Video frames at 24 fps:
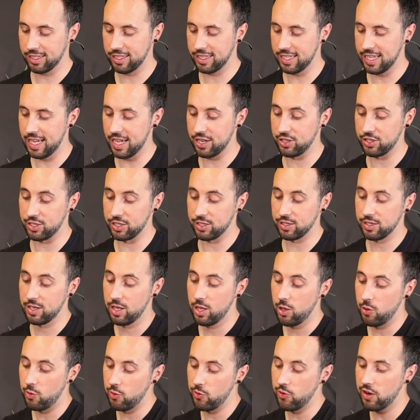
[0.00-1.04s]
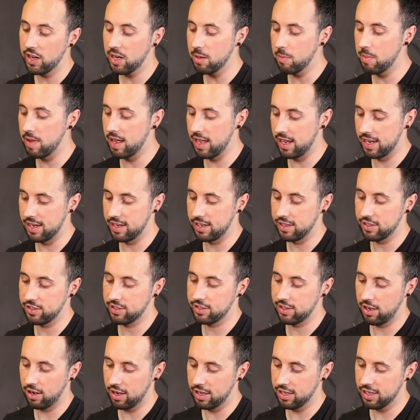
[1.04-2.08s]
to the edges, we recommend
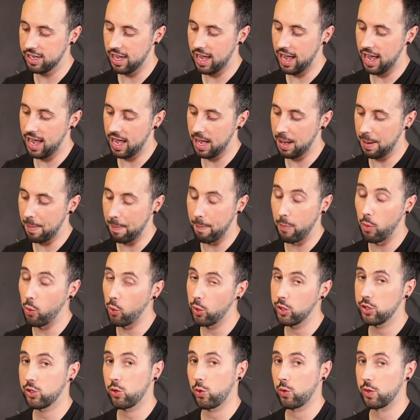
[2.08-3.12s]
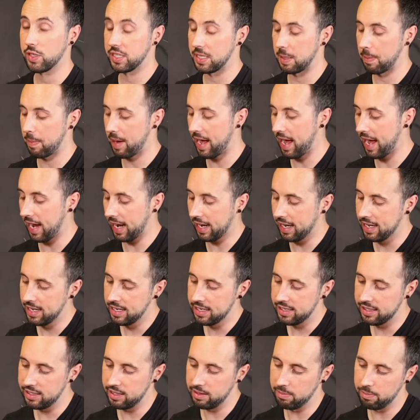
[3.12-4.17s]
starting to add more towards the back
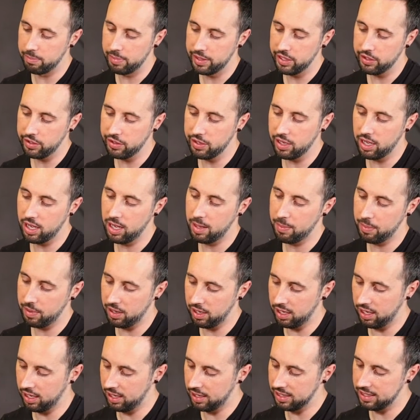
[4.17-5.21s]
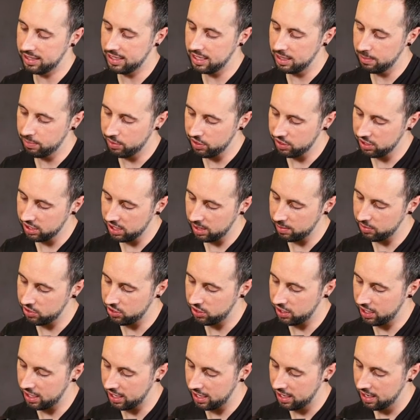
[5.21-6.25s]
to build up a deeper
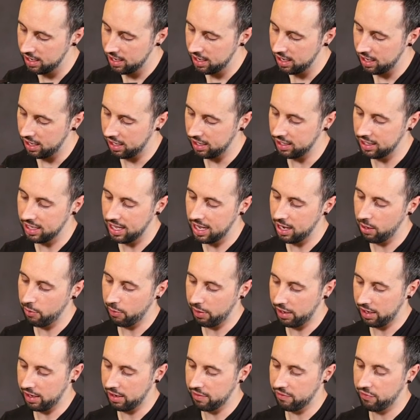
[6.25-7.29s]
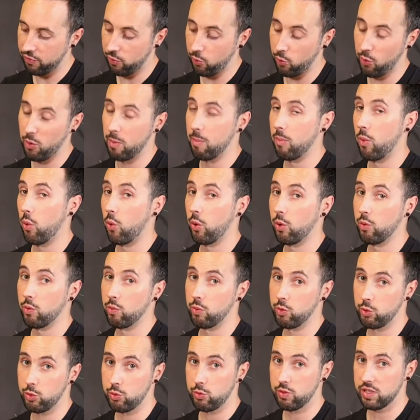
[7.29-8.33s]
substrate, allowing for more
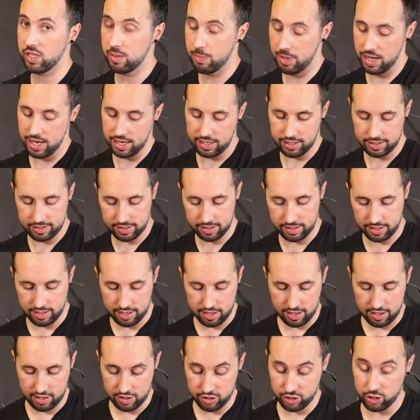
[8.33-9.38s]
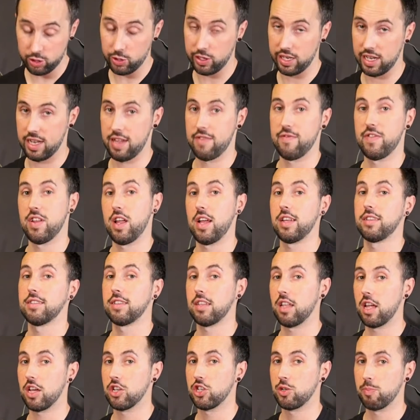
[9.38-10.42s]
root space so you can have
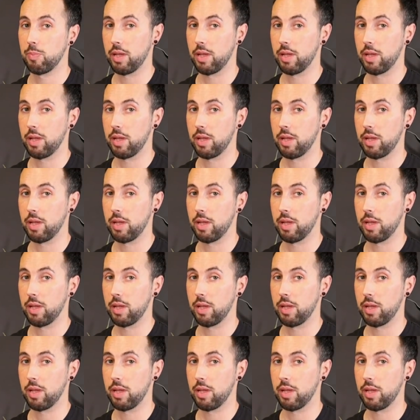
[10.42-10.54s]
nice lush